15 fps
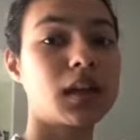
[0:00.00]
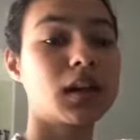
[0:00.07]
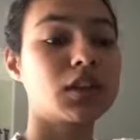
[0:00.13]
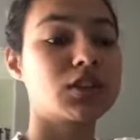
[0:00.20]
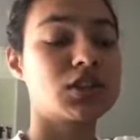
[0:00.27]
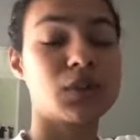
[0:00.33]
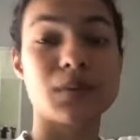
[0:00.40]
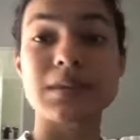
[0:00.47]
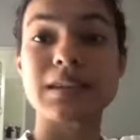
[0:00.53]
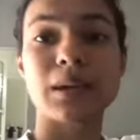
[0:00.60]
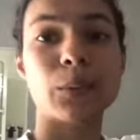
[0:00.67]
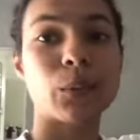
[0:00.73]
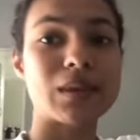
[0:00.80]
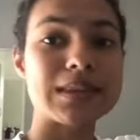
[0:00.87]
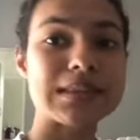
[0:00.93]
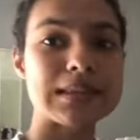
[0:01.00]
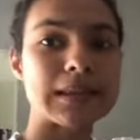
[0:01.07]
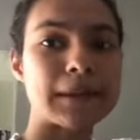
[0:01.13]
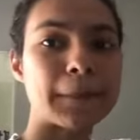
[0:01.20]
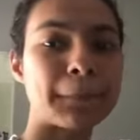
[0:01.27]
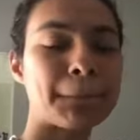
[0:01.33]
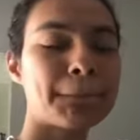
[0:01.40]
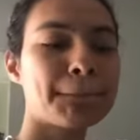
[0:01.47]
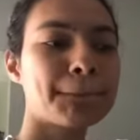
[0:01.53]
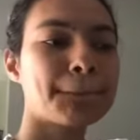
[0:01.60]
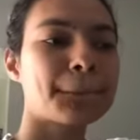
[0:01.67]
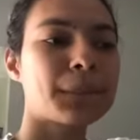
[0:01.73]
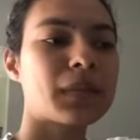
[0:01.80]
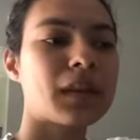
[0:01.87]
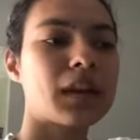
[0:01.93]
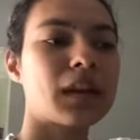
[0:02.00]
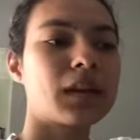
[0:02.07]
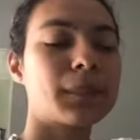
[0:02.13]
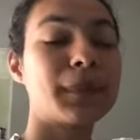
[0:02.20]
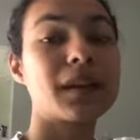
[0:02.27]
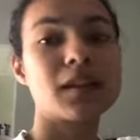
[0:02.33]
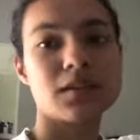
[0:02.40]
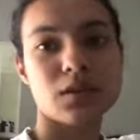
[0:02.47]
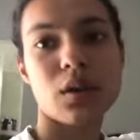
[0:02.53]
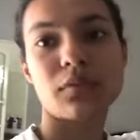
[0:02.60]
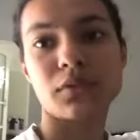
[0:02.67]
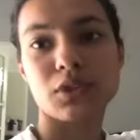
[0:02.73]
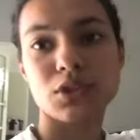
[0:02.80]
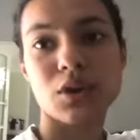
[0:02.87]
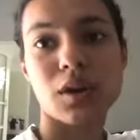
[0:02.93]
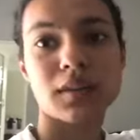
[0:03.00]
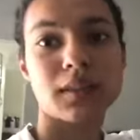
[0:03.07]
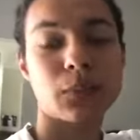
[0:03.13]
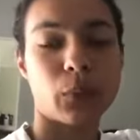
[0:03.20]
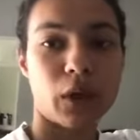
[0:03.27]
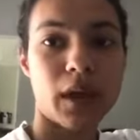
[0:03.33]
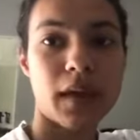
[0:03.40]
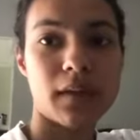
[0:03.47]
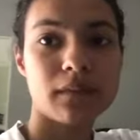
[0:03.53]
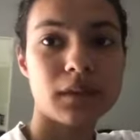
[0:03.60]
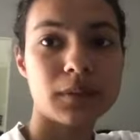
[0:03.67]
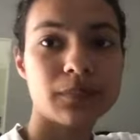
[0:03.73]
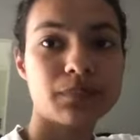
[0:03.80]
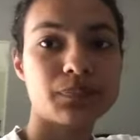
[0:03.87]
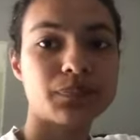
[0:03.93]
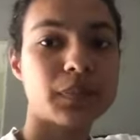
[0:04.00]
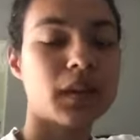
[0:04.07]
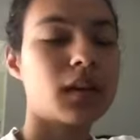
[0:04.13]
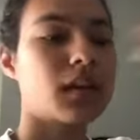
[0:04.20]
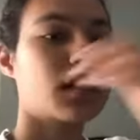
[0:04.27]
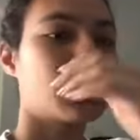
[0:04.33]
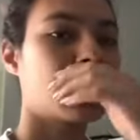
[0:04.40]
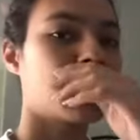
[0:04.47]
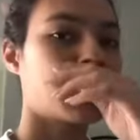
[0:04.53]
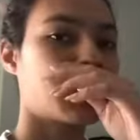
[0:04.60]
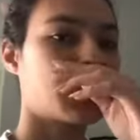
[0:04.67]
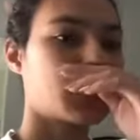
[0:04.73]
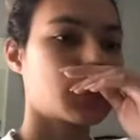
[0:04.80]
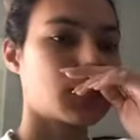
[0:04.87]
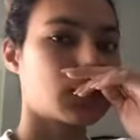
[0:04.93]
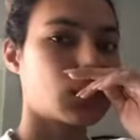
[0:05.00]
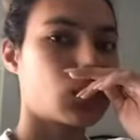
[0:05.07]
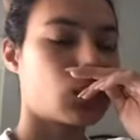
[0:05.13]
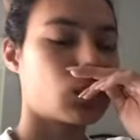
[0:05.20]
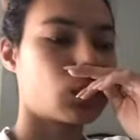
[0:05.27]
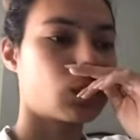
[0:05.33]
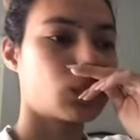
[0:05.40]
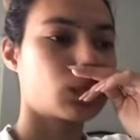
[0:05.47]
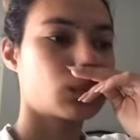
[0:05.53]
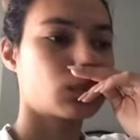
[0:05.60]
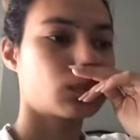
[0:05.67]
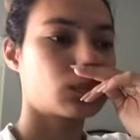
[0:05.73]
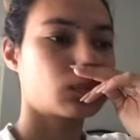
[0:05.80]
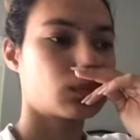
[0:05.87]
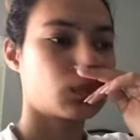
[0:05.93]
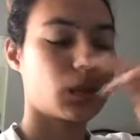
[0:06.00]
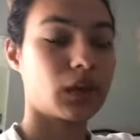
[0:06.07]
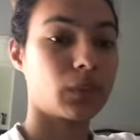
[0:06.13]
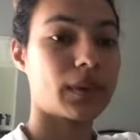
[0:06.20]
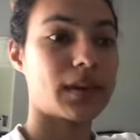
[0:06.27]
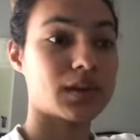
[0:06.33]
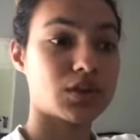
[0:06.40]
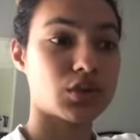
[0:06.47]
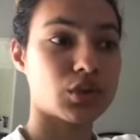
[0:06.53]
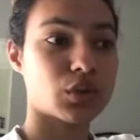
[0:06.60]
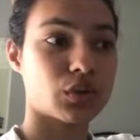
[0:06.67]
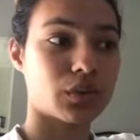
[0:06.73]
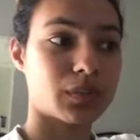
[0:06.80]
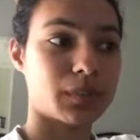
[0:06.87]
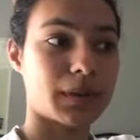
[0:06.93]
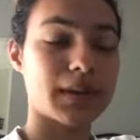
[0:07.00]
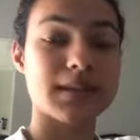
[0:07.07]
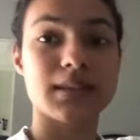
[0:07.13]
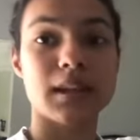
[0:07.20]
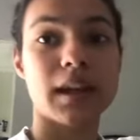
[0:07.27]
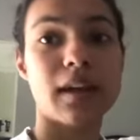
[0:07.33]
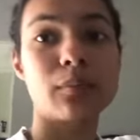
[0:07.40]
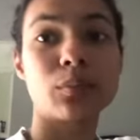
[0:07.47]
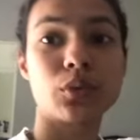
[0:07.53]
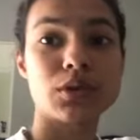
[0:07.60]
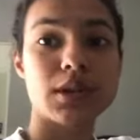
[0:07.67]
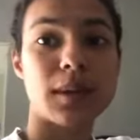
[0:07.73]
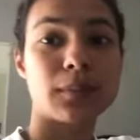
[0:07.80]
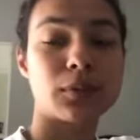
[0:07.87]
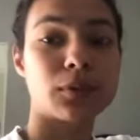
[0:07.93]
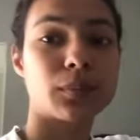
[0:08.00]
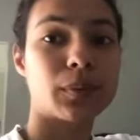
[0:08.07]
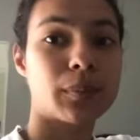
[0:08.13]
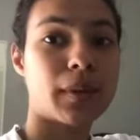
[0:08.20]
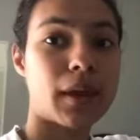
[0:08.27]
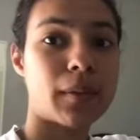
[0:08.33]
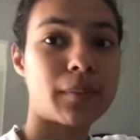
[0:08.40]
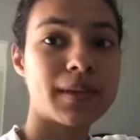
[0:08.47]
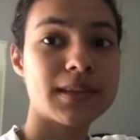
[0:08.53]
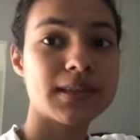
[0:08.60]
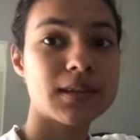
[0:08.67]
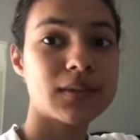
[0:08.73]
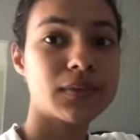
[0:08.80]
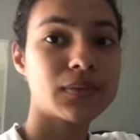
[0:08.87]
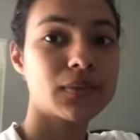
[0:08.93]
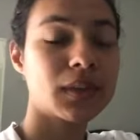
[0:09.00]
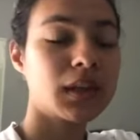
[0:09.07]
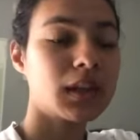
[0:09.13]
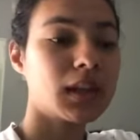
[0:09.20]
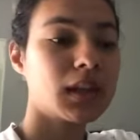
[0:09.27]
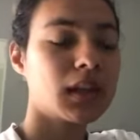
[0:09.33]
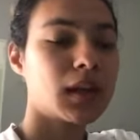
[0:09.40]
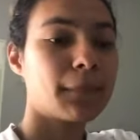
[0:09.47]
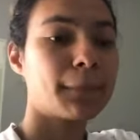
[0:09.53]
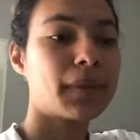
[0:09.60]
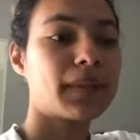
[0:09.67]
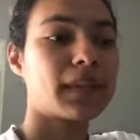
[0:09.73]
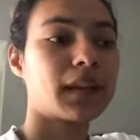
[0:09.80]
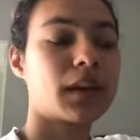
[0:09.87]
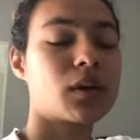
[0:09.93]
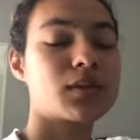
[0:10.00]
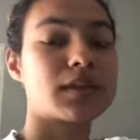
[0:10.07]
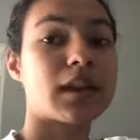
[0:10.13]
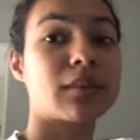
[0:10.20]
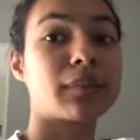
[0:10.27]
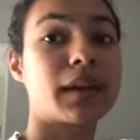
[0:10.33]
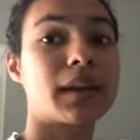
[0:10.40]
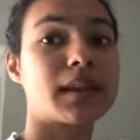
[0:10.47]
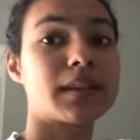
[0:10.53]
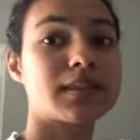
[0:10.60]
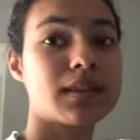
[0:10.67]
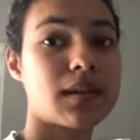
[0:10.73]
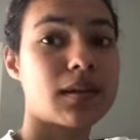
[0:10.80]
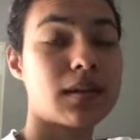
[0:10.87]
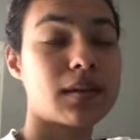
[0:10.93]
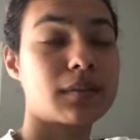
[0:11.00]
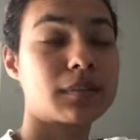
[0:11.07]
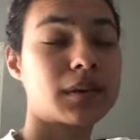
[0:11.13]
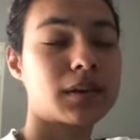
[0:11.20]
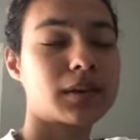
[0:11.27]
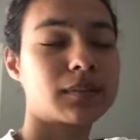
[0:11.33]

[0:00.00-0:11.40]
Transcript: Tuesday and Wednesday, because of the talk that we're having. So in a way it's good, because then I have more time to prepare myself, but then I also have my